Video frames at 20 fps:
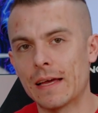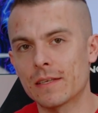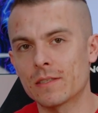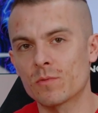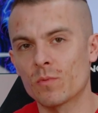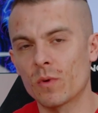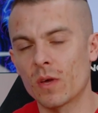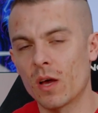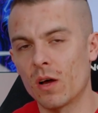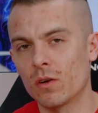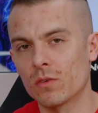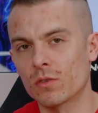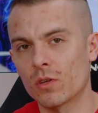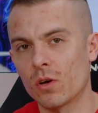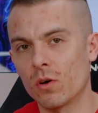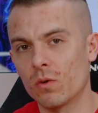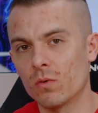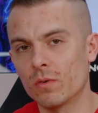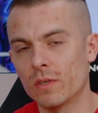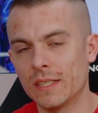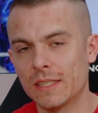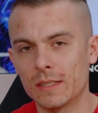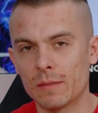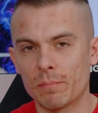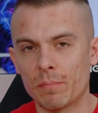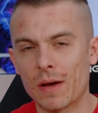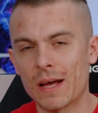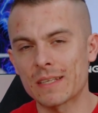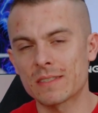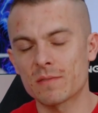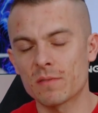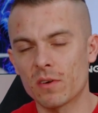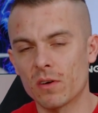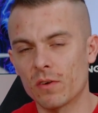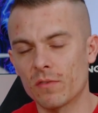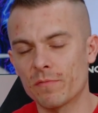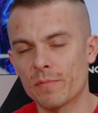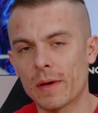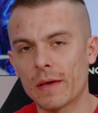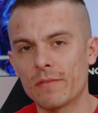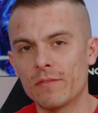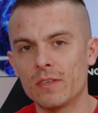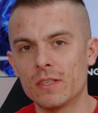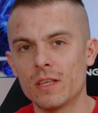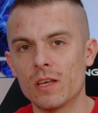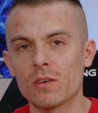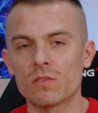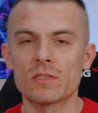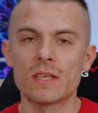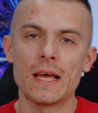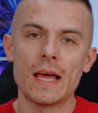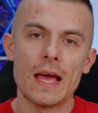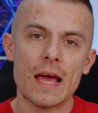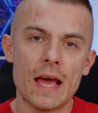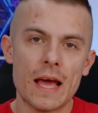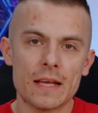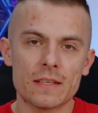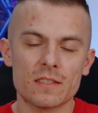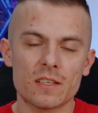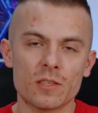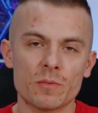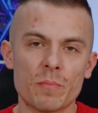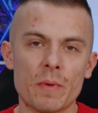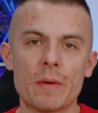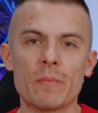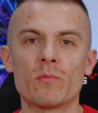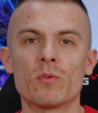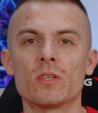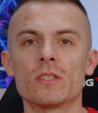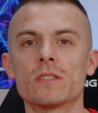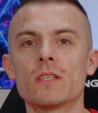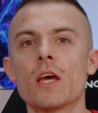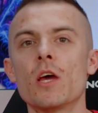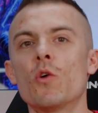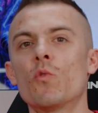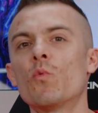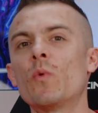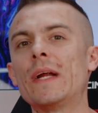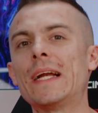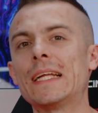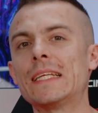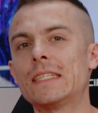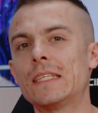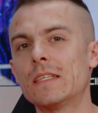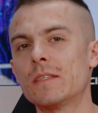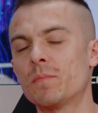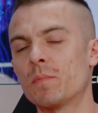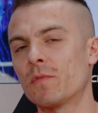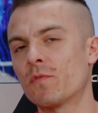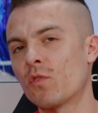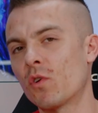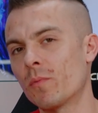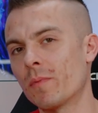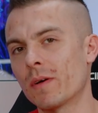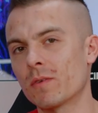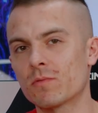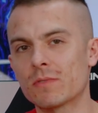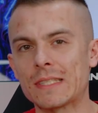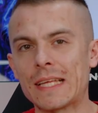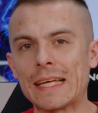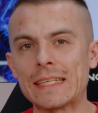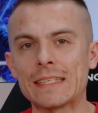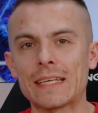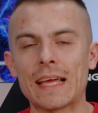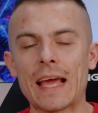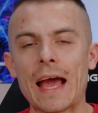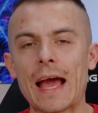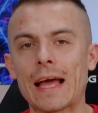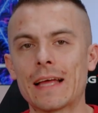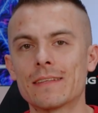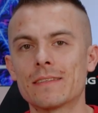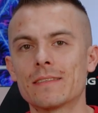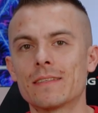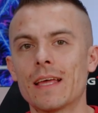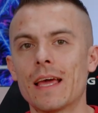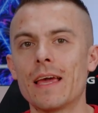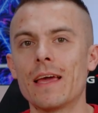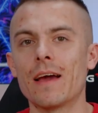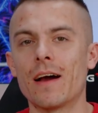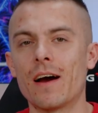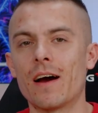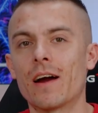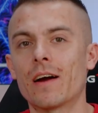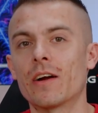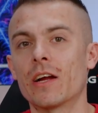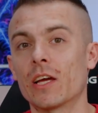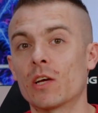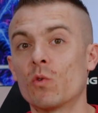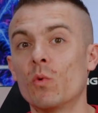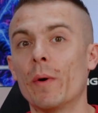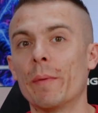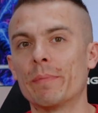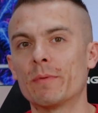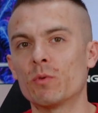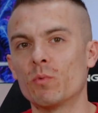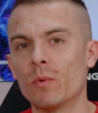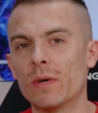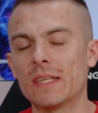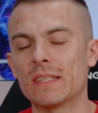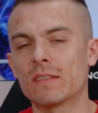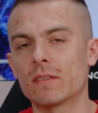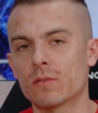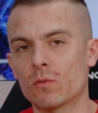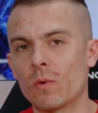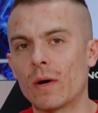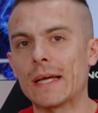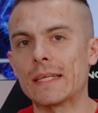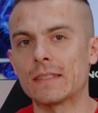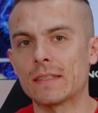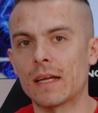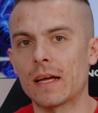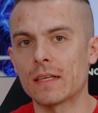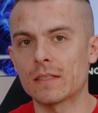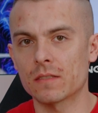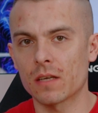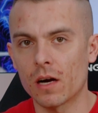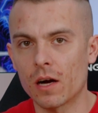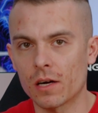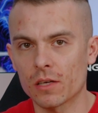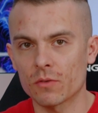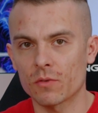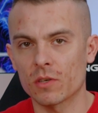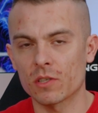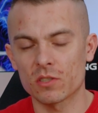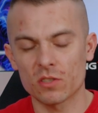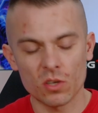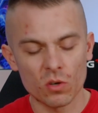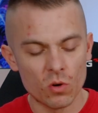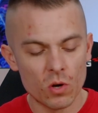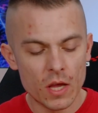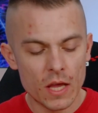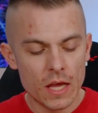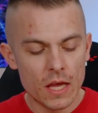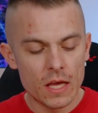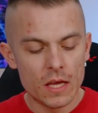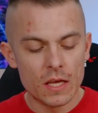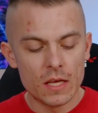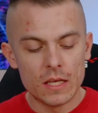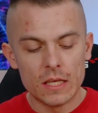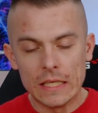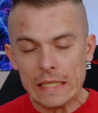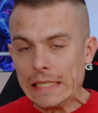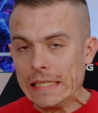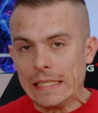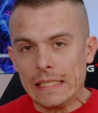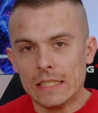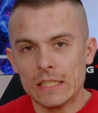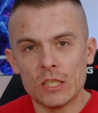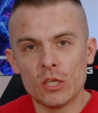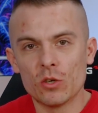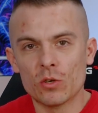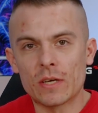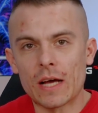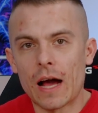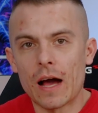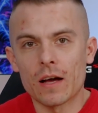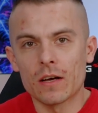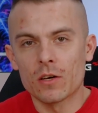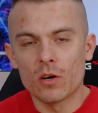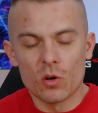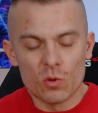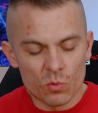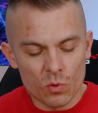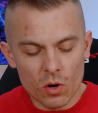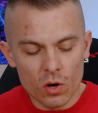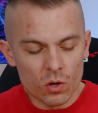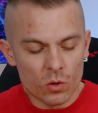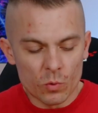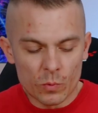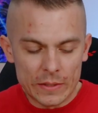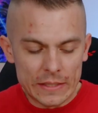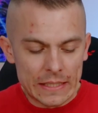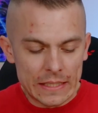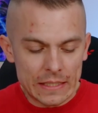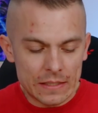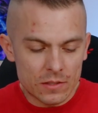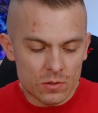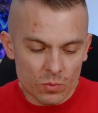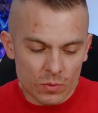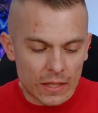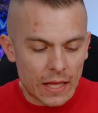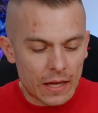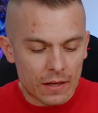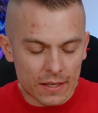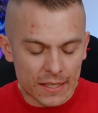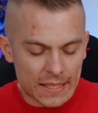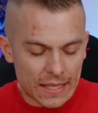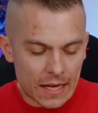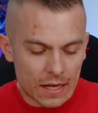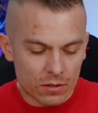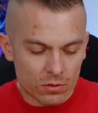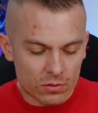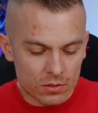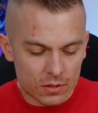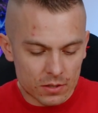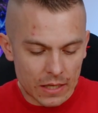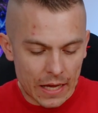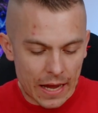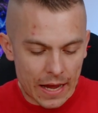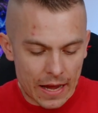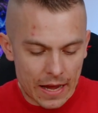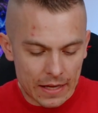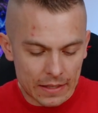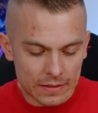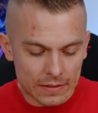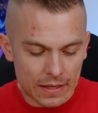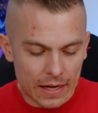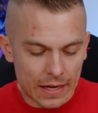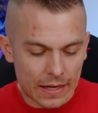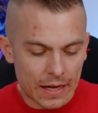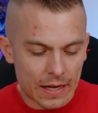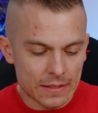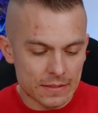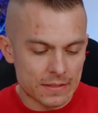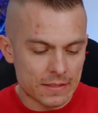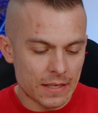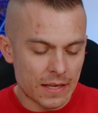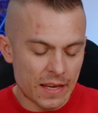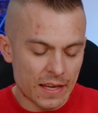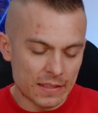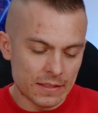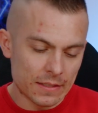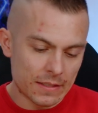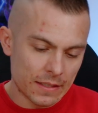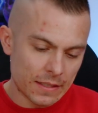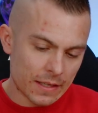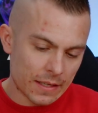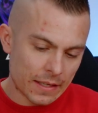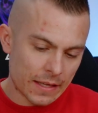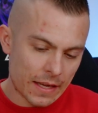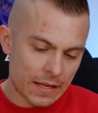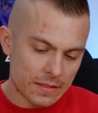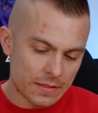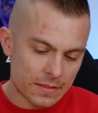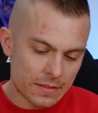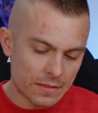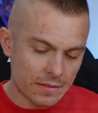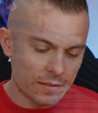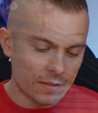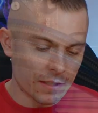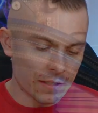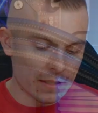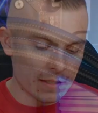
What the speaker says: as we all know in the past of my videos, Asgard memories really did perform outstanding and they are equipped with quite nice hardware. So you can't go wrong with these without a doubt. And I can't say anything against